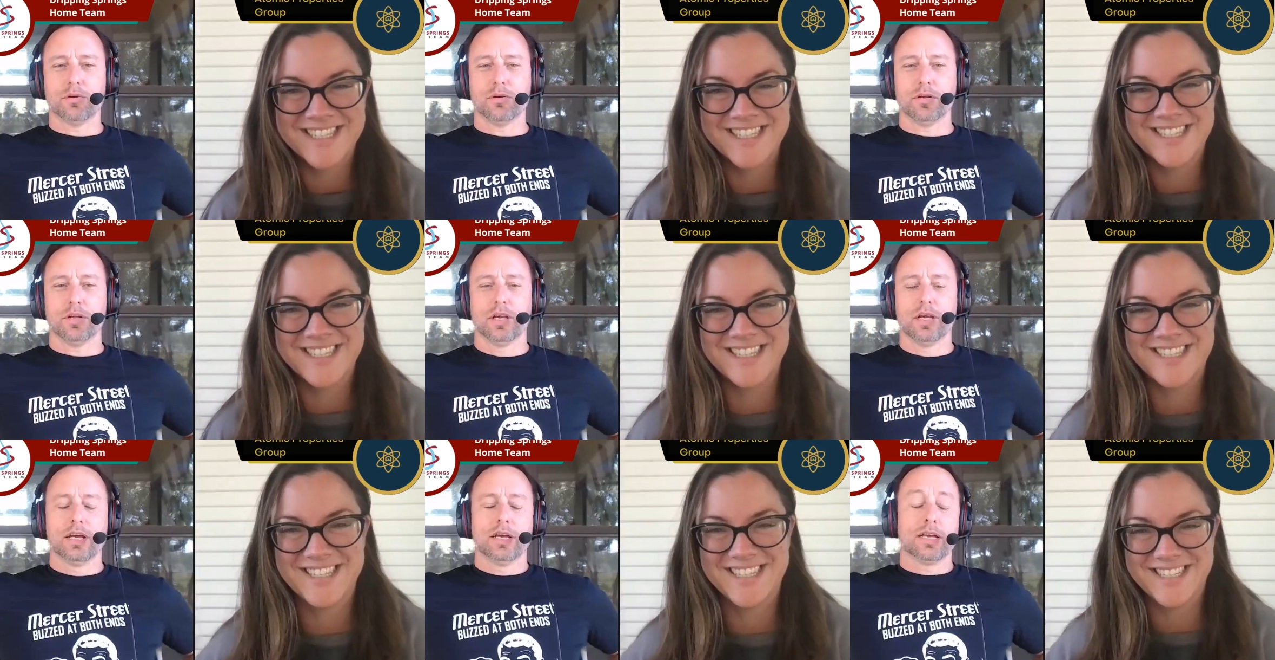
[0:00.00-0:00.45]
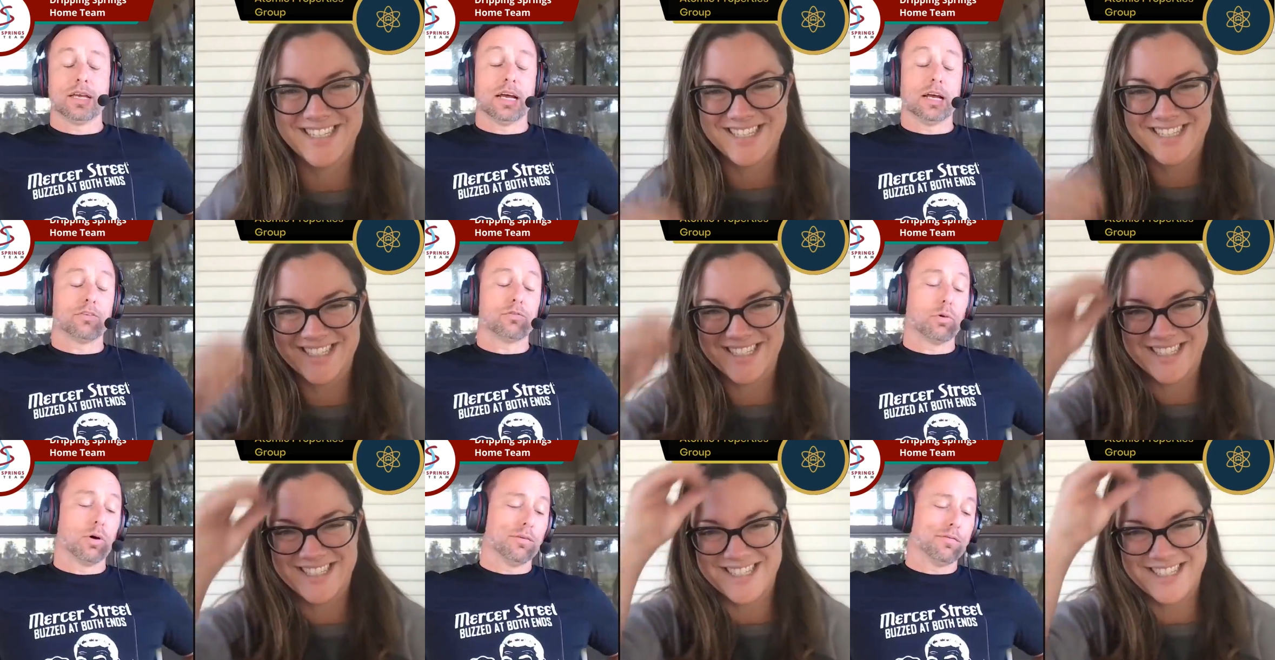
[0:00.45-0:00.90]
Speaker 1: going.
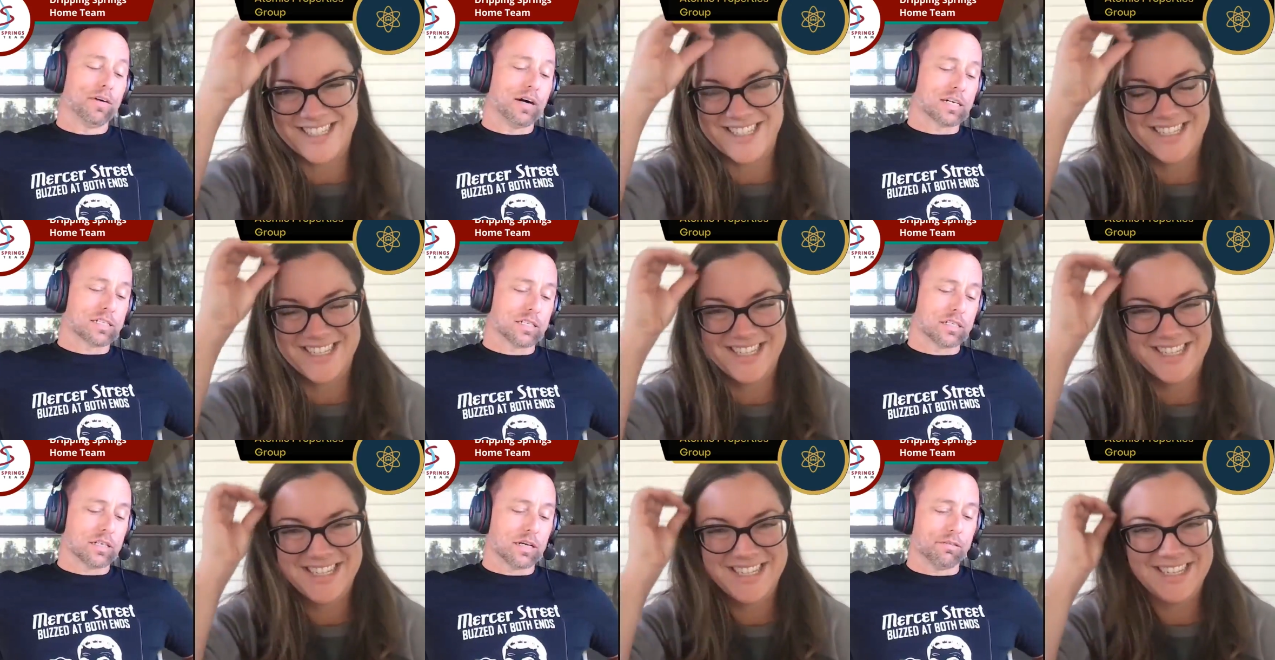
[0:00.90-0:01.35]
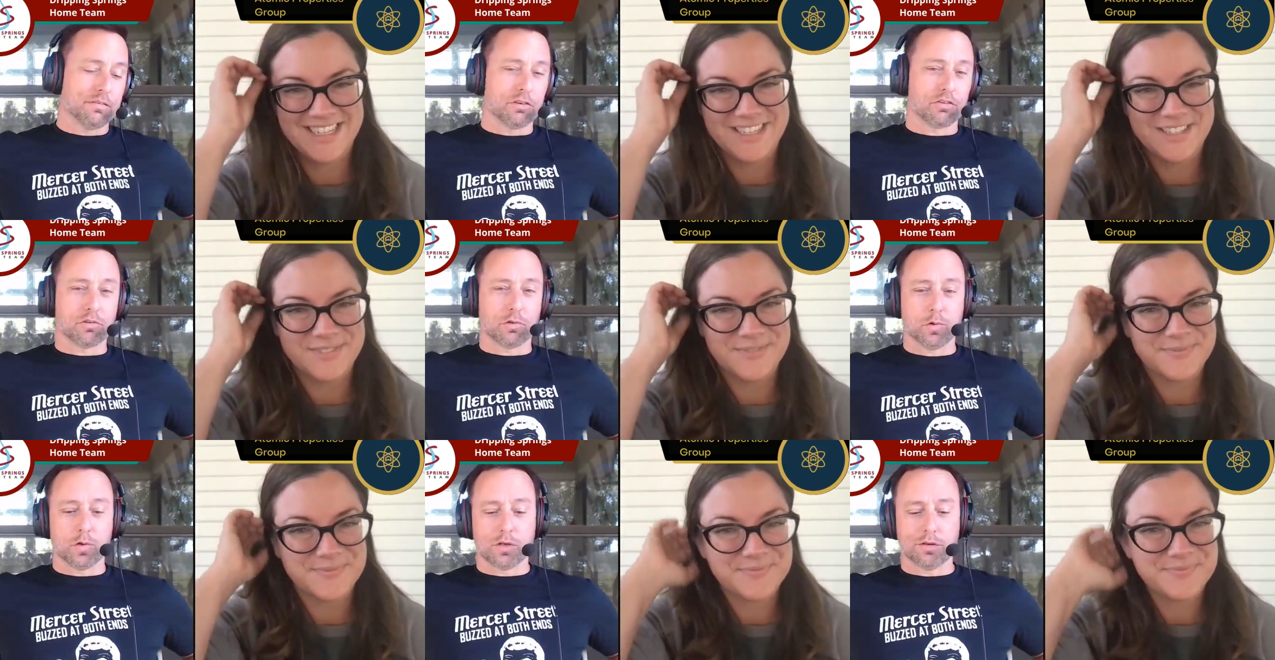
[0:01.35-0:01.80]
yeah, Twelve Fox is
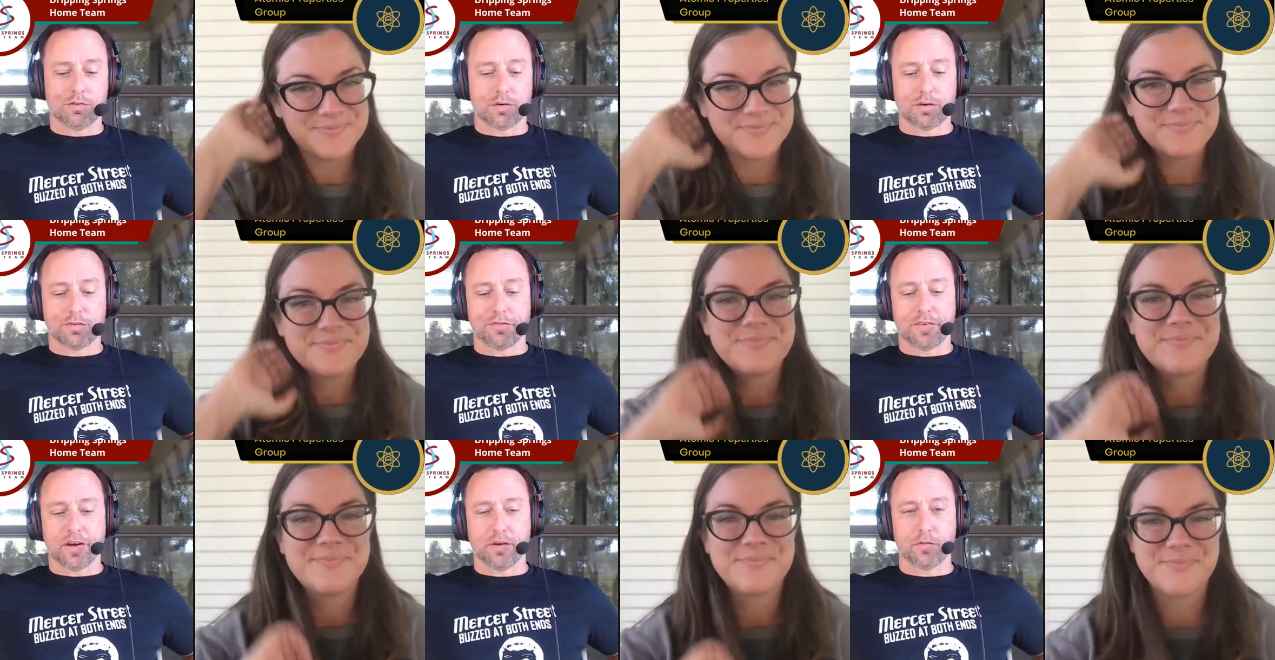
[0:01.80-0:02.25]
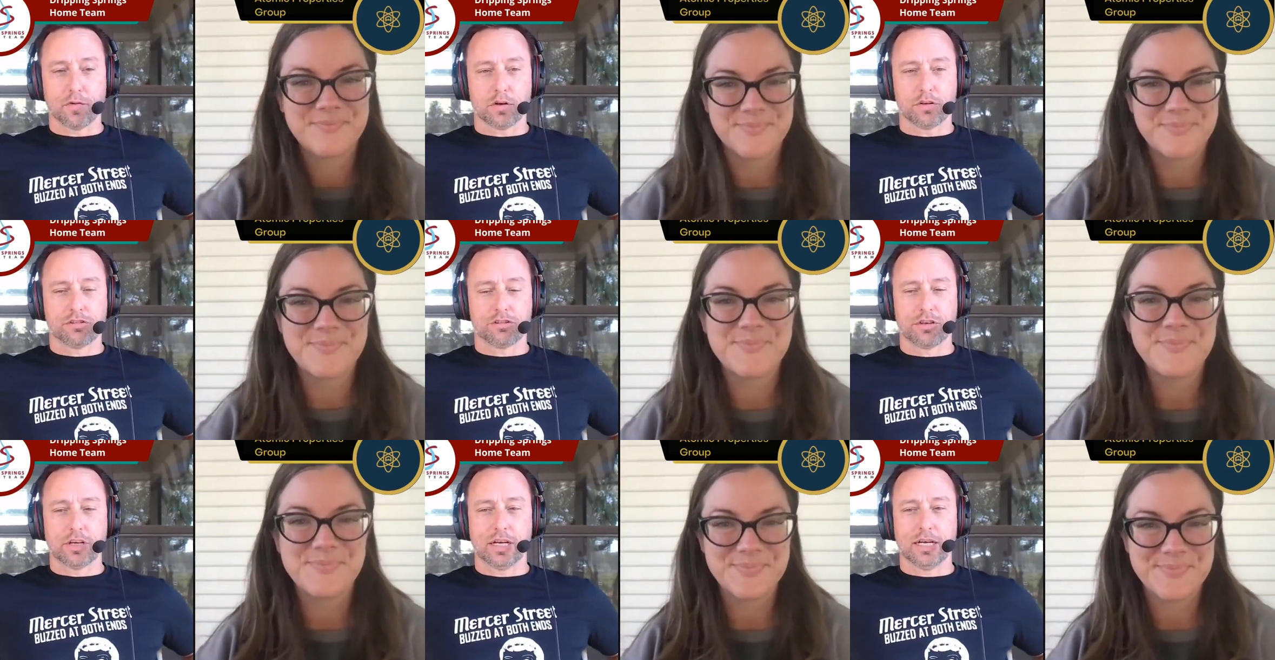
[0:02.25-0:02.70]
obviously one of our
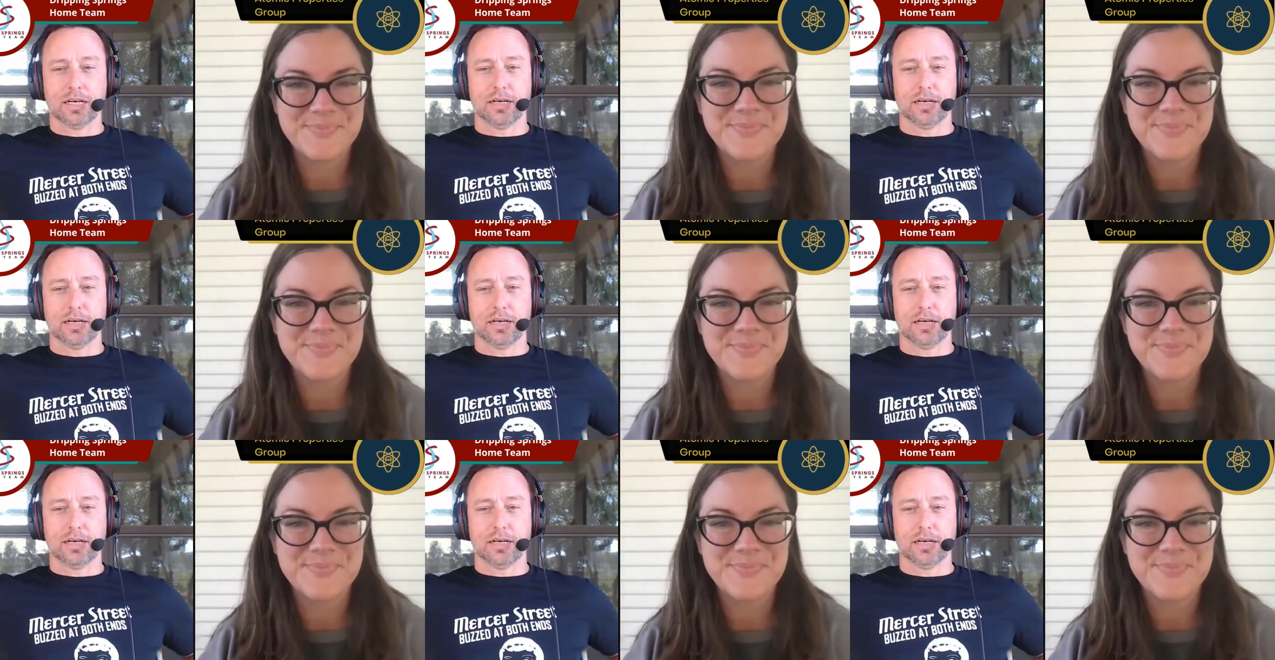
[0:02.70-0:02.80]
favorites.